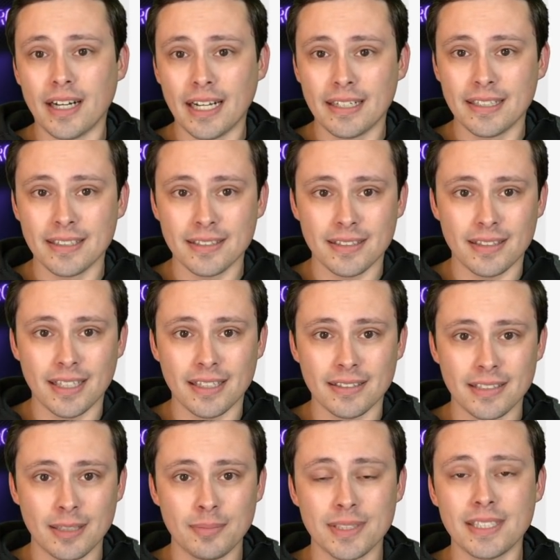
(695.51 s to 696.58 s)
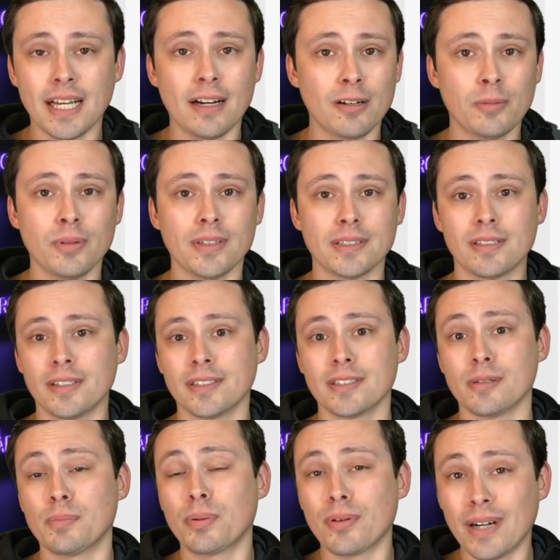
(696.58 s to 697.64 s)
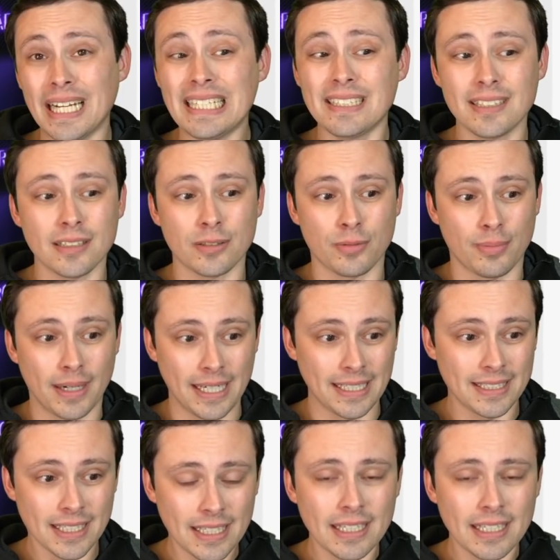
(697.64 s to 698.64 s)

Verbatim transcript: I didn't think seems terrible as long as the price is right